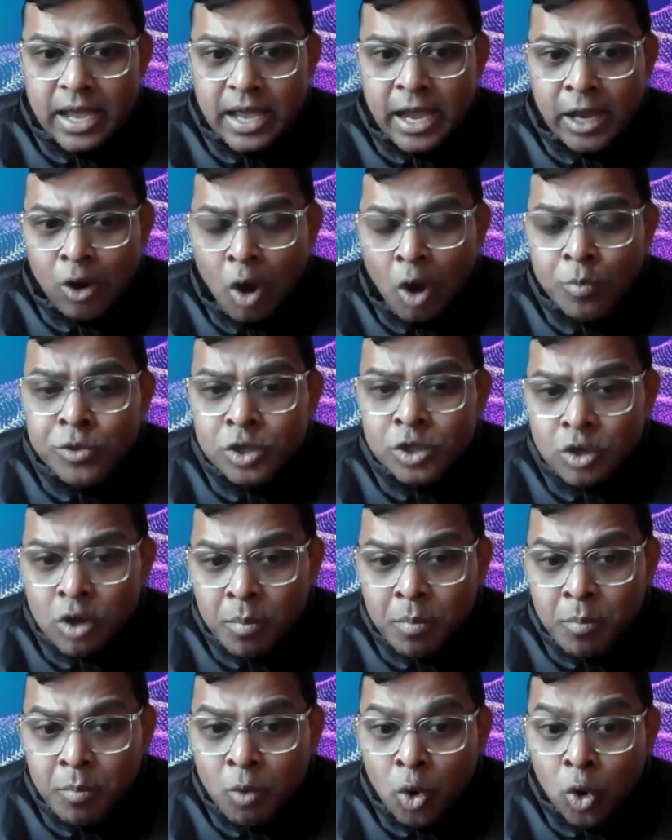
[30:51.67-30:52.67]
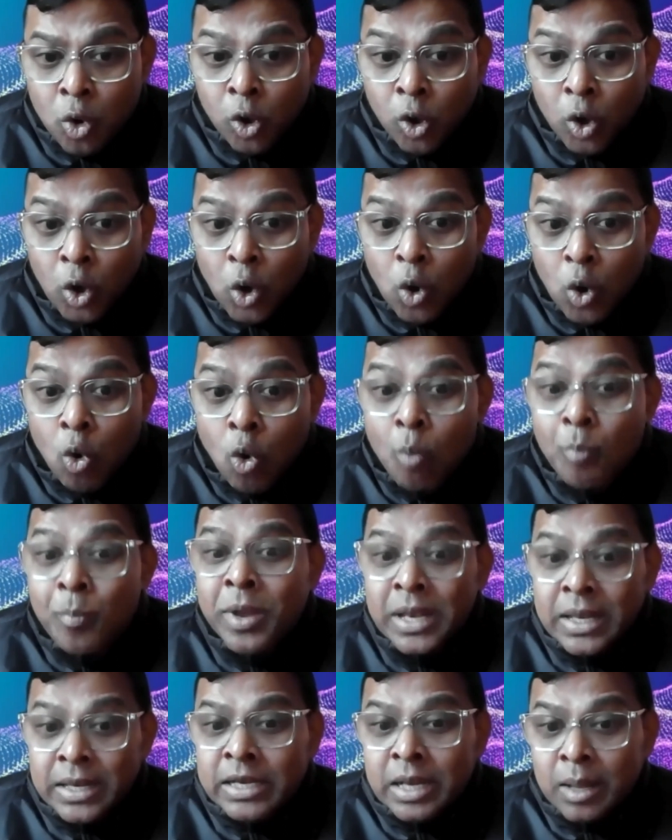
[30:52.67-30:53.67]
adoption of more
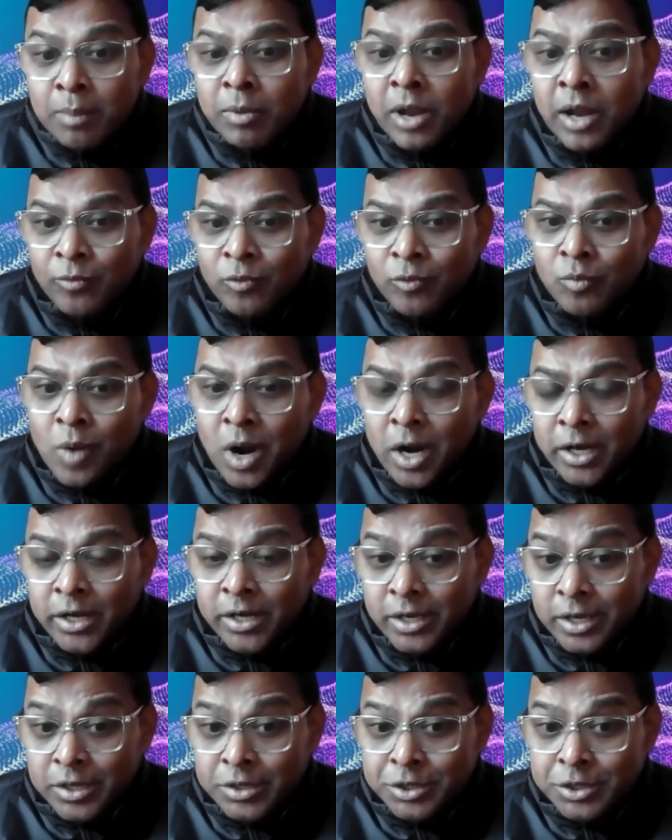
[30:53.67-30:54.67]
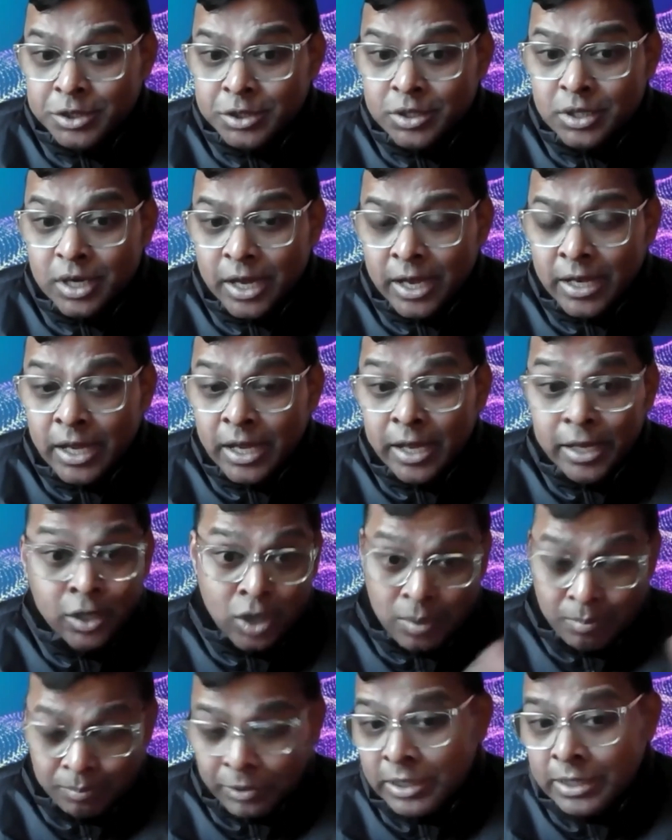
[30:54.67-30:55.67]
open data platform architecture. And I
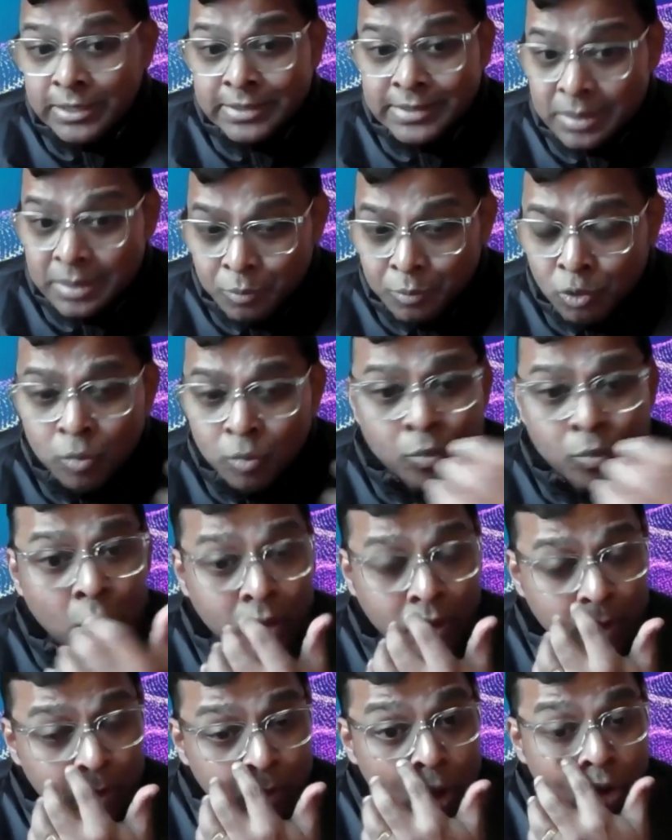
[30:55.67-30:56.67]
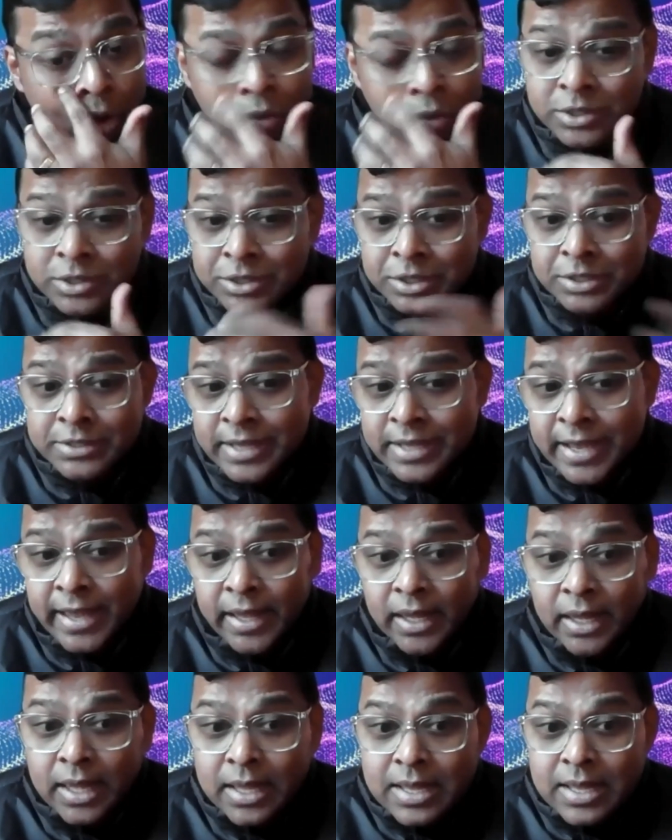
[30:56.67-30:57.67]
completely support what Brock was just
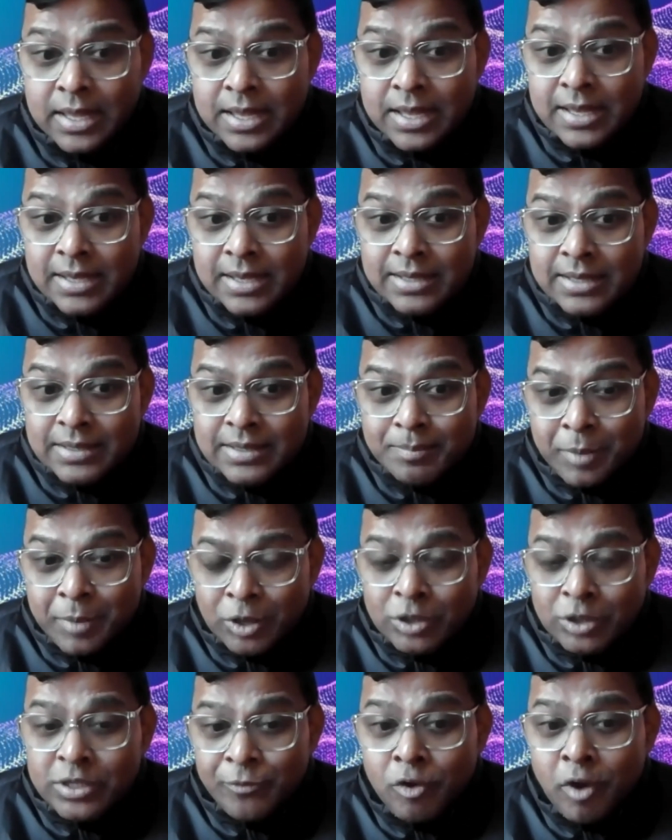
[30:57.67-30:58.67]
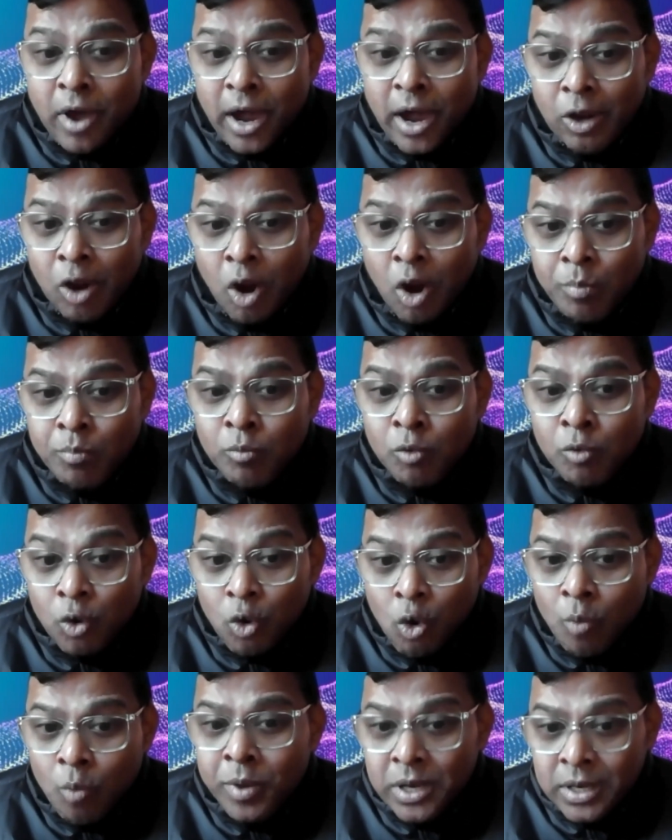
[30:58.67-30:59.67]
saying, because if you adopt more
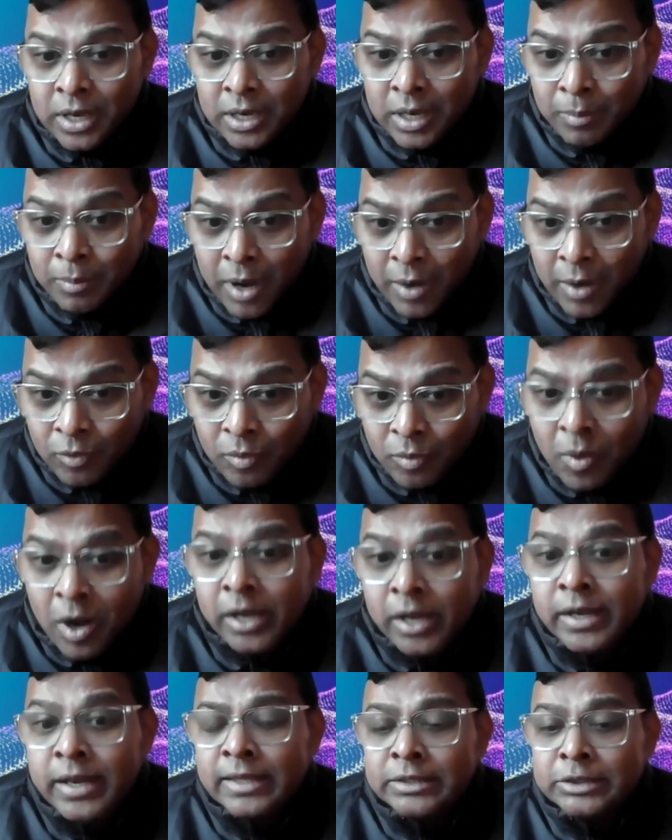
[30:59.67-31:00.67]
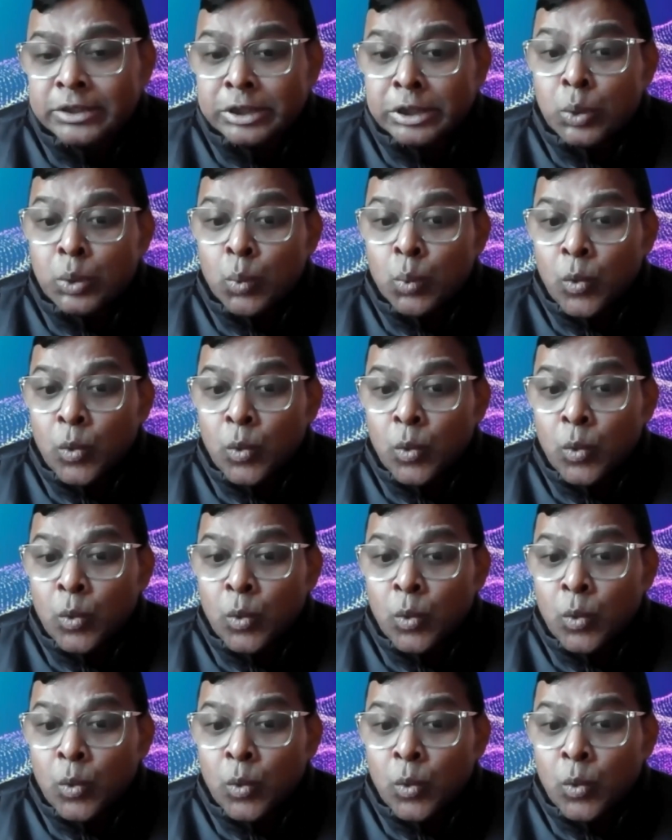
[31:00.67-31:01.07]
open data platform architecture